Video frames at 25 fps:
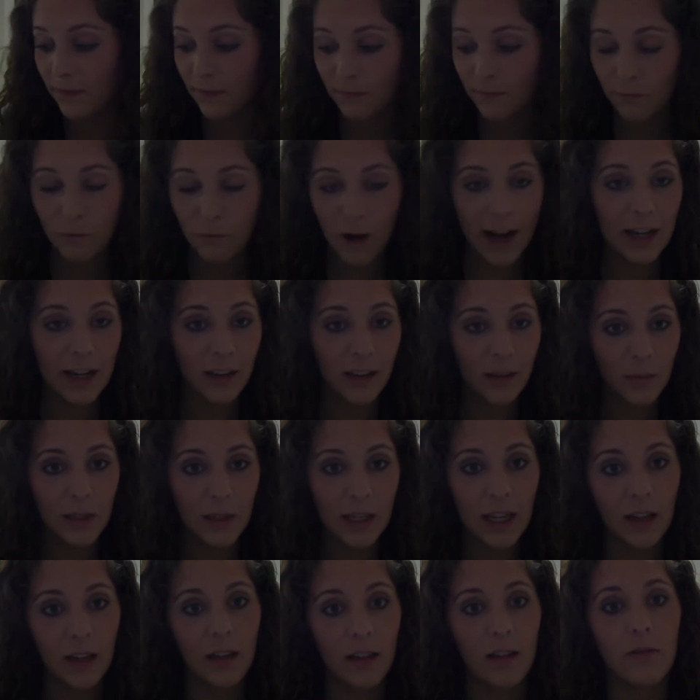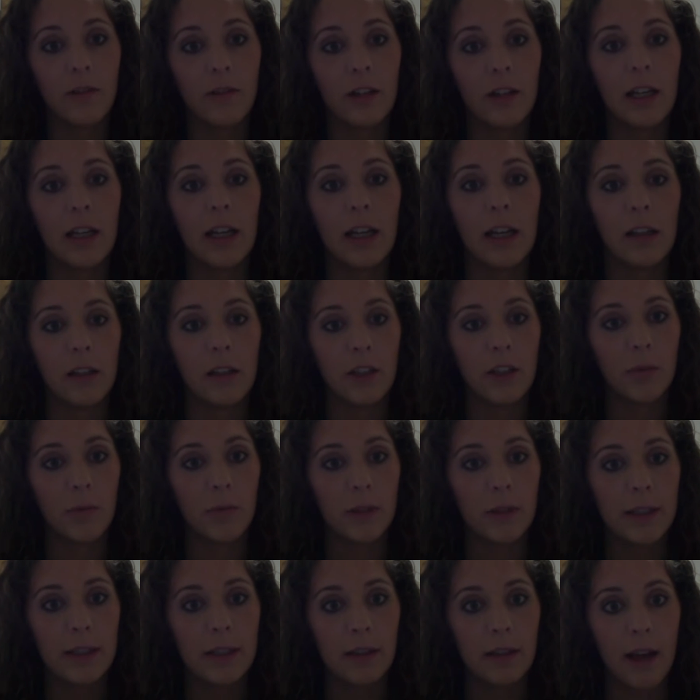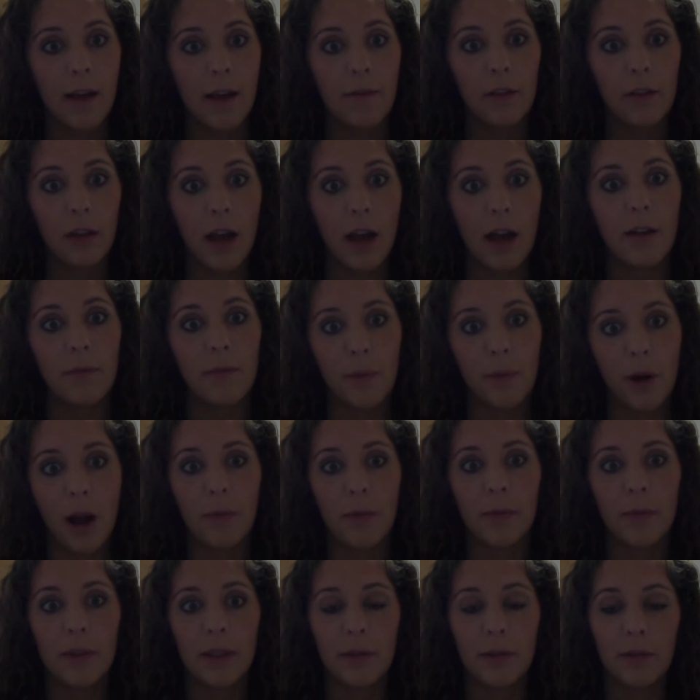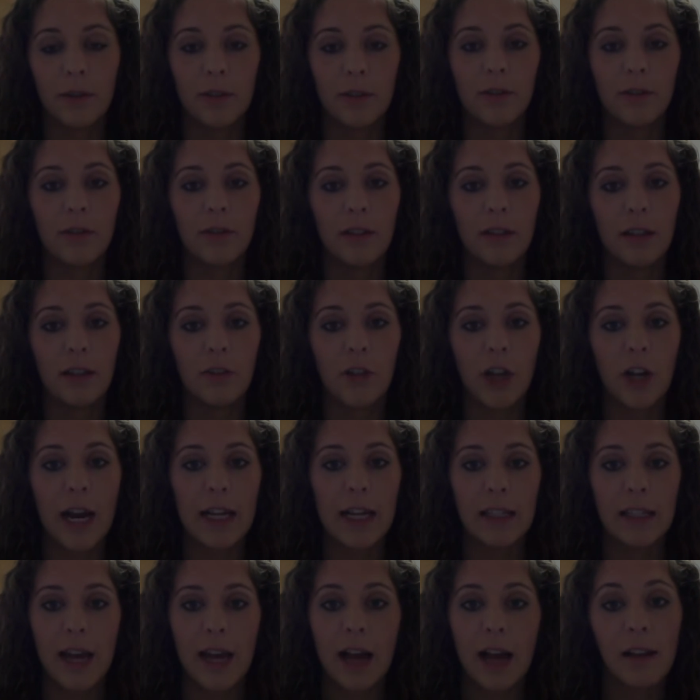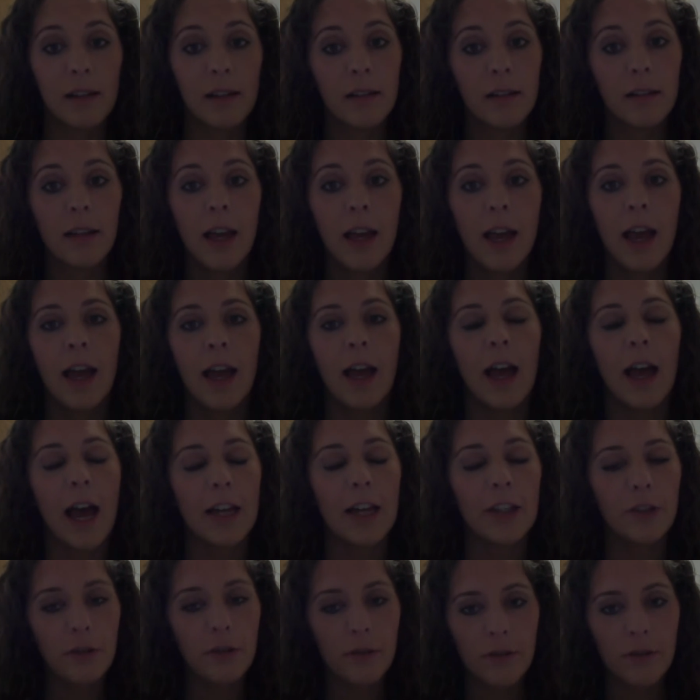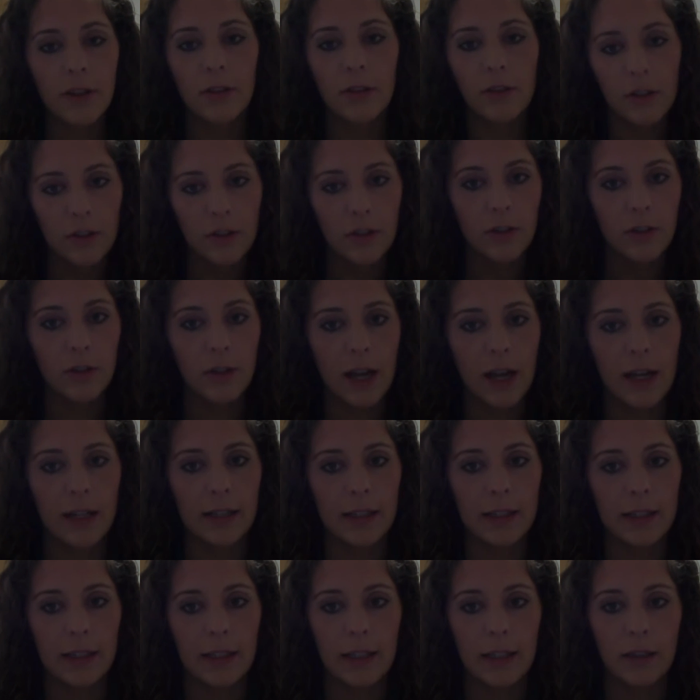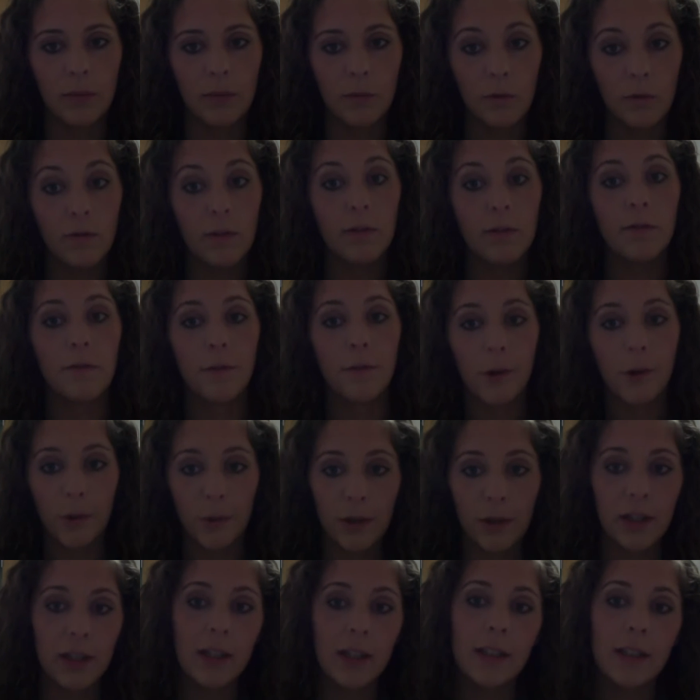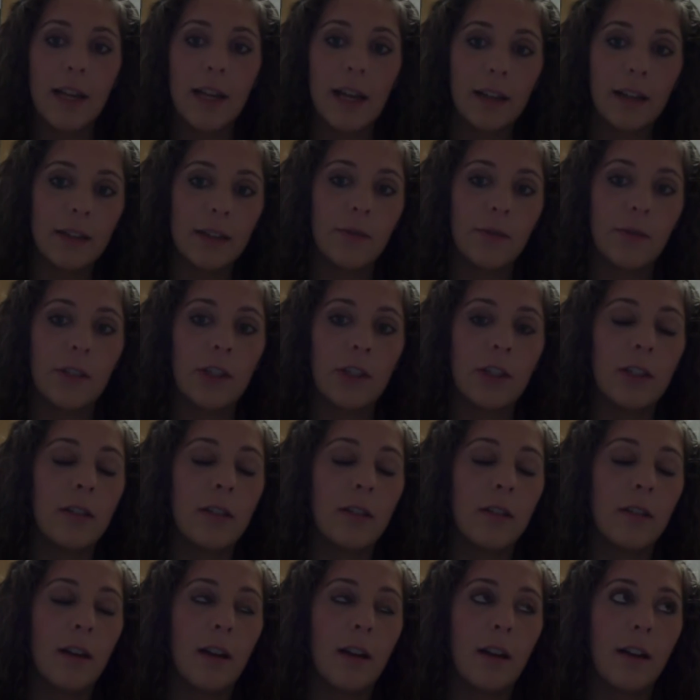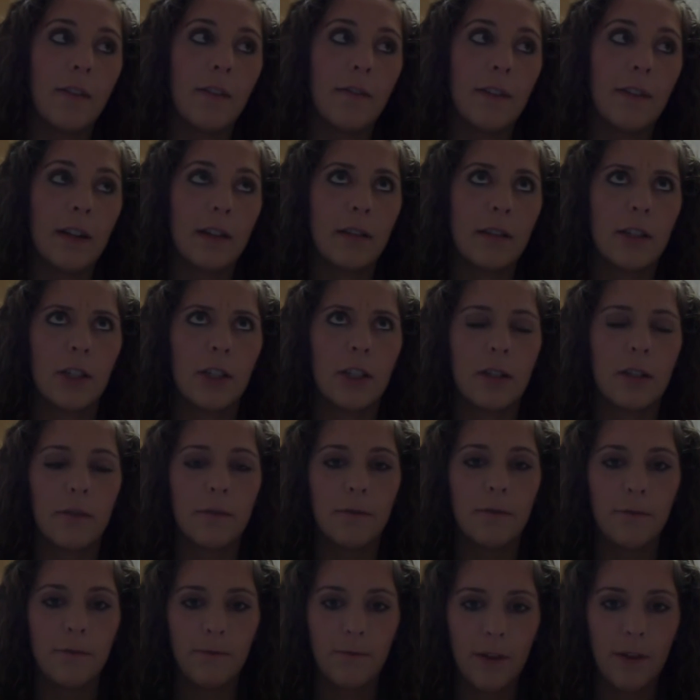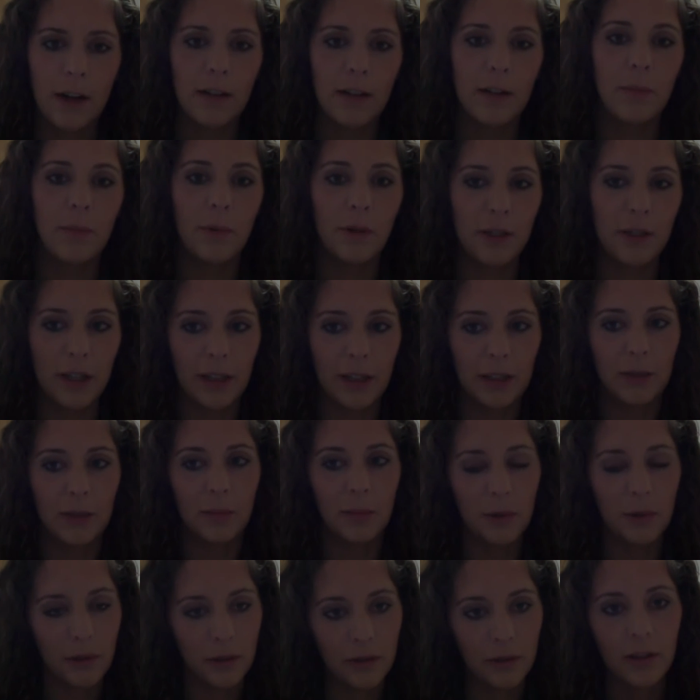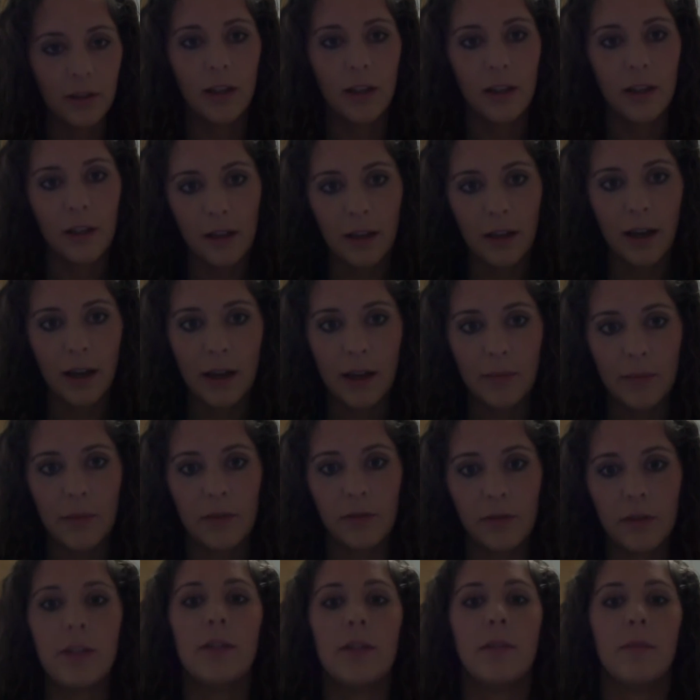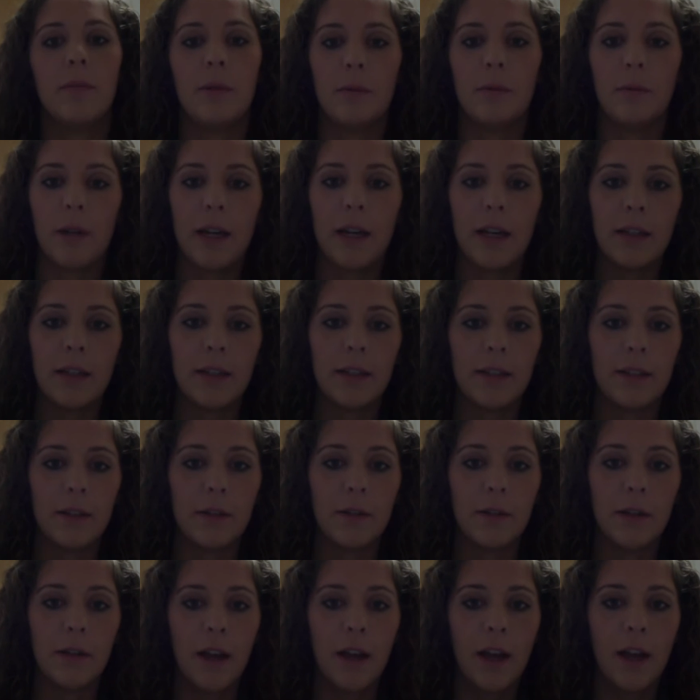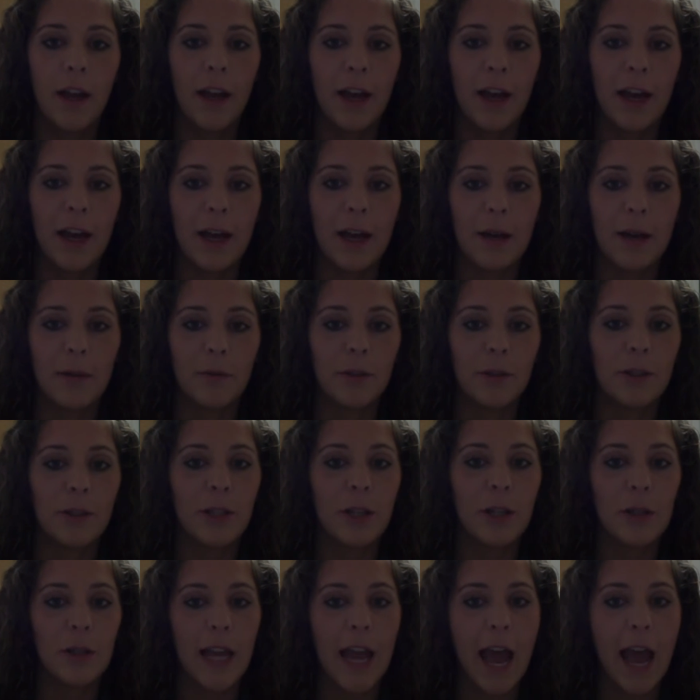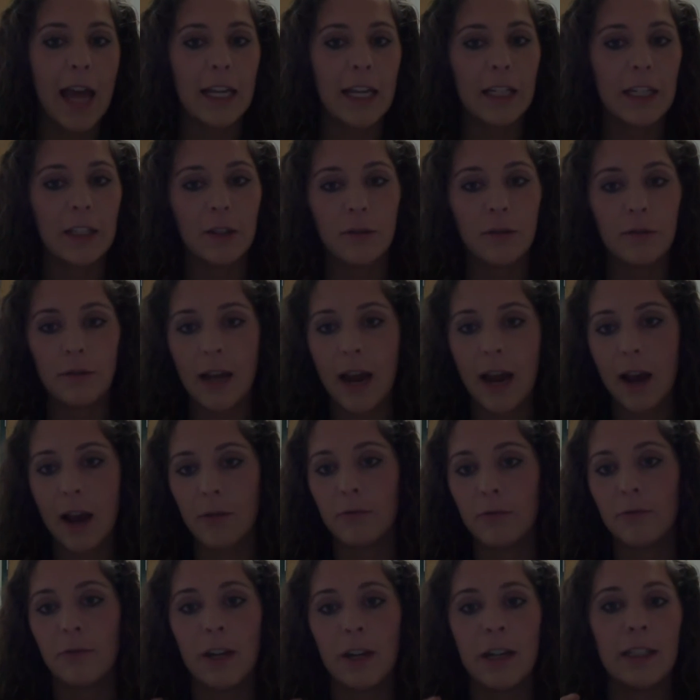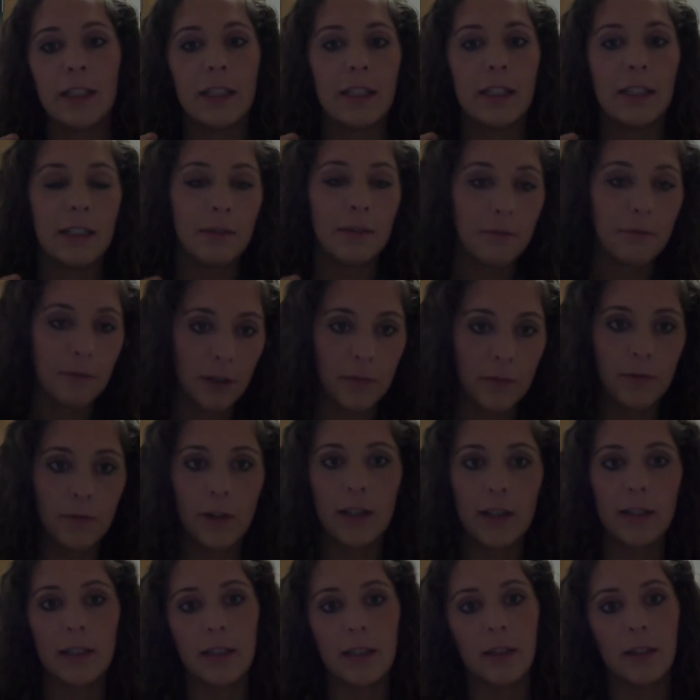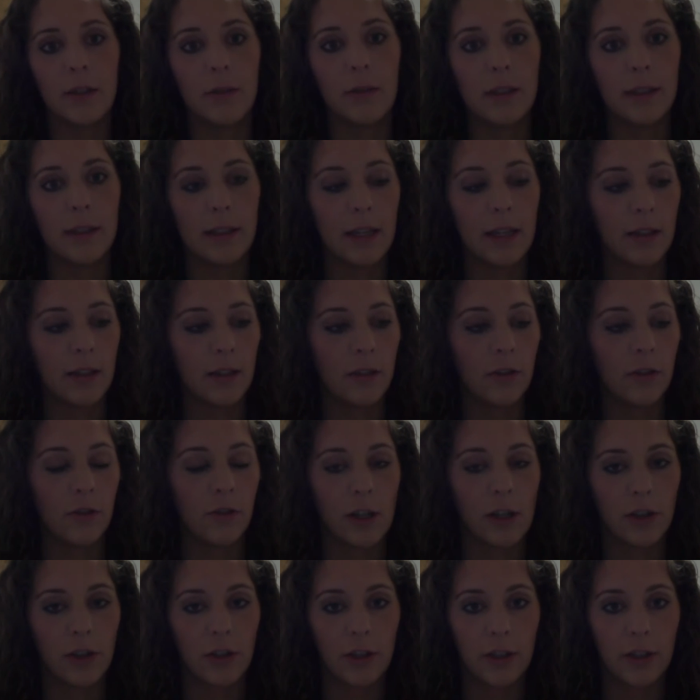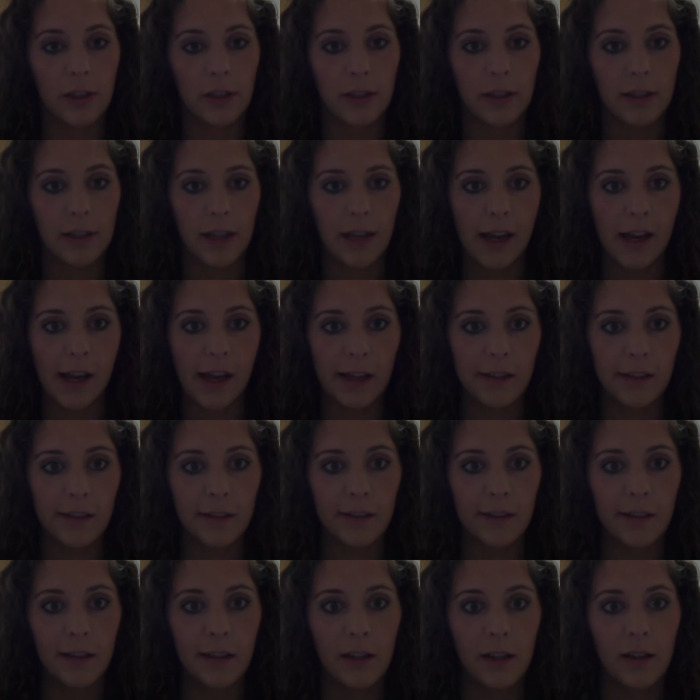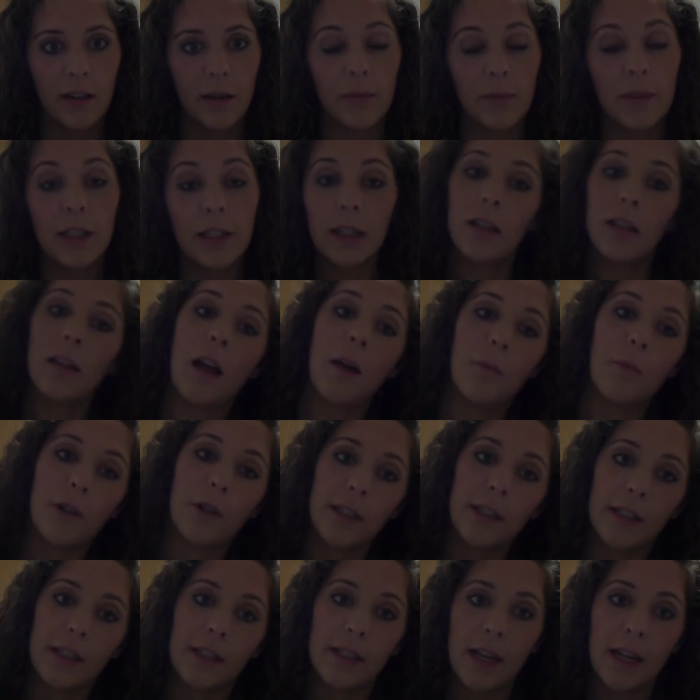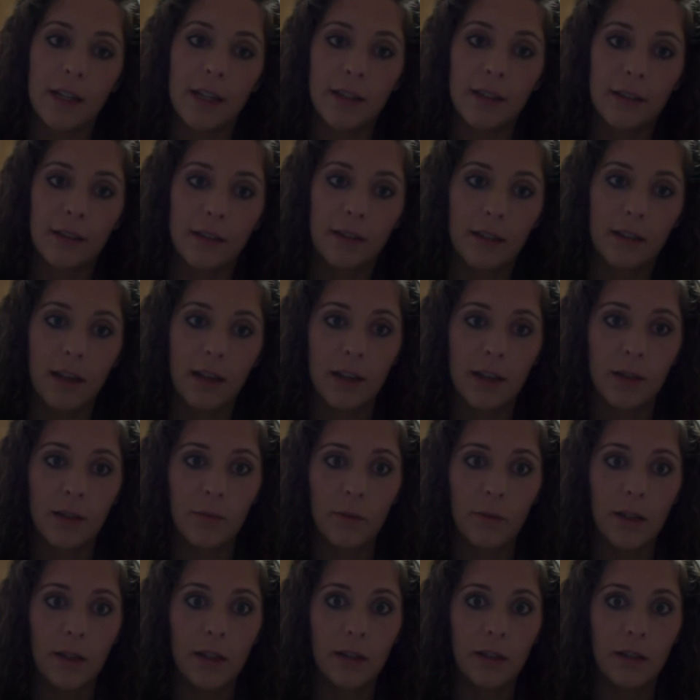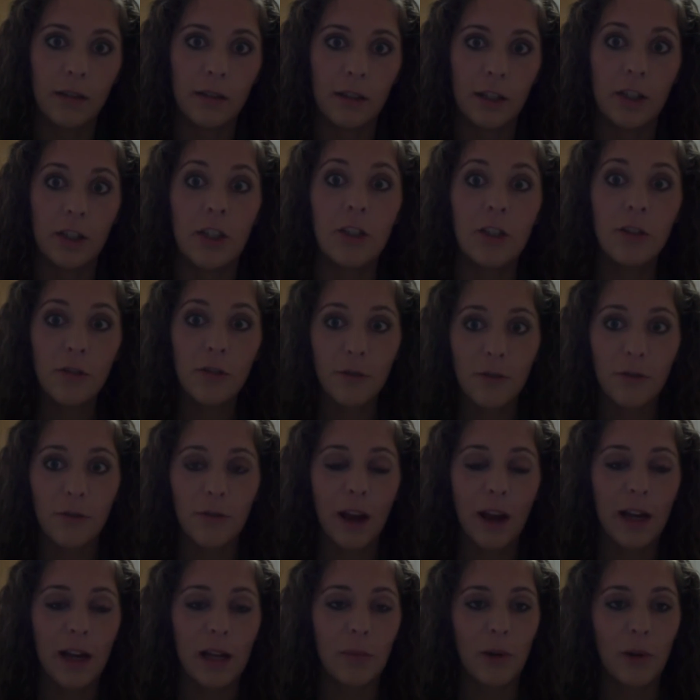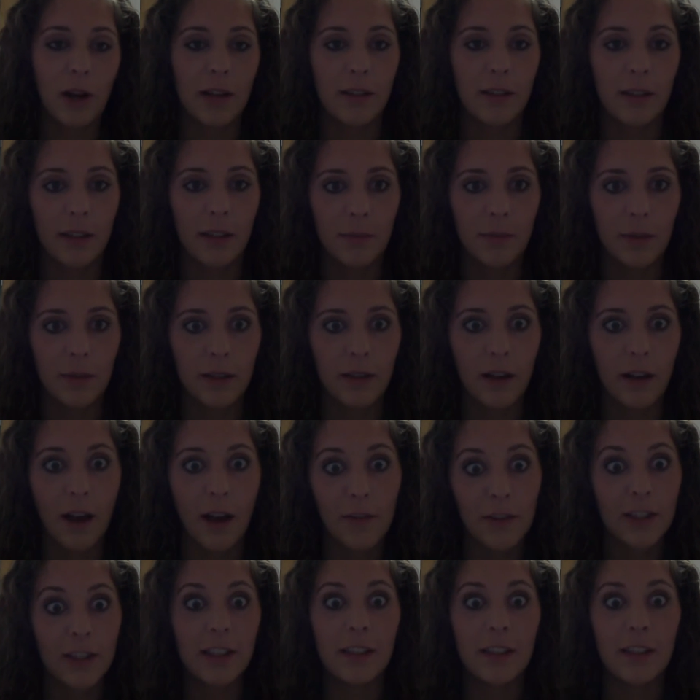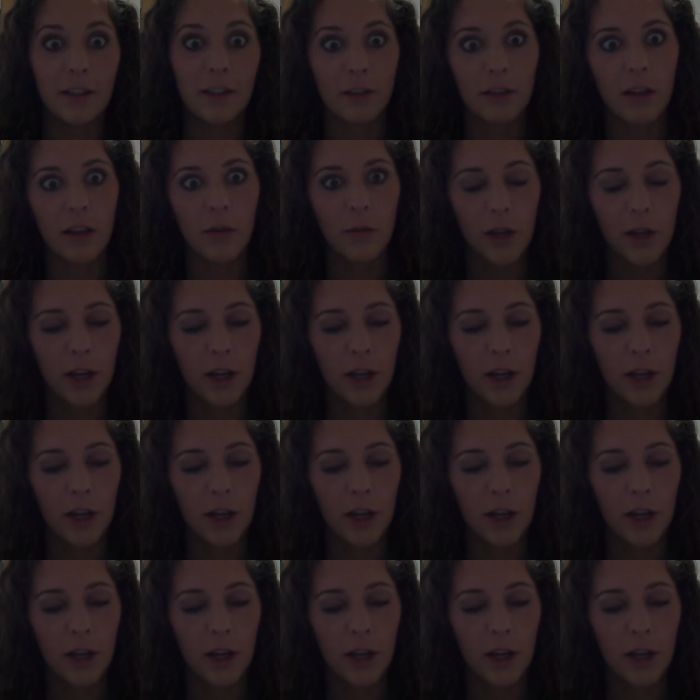right at the beginning of learning English and we still have a lot of problems that we're going to try and tackle, I do think that Student X is moving forward in his acquisition of English at a fairly predictable and reasonable rate. So we're slowly adding new noun phrases and verb phrases to his sentence structures, and I'm seeing a lot more success as we continue through the writing process, but obviously still a long way to